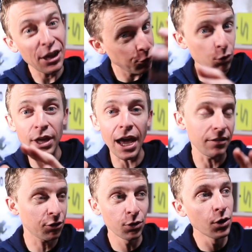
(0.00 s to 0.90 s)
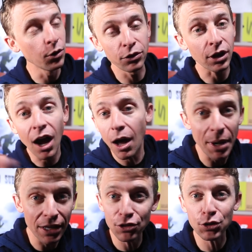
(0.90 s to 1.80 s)
and through that, through the
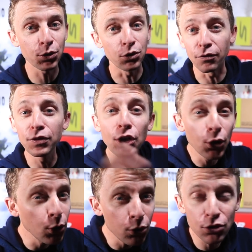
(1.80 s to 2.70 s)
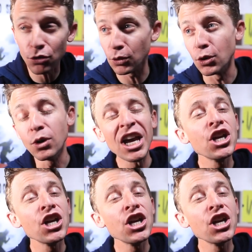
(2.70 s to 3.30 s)
comments, through the views, through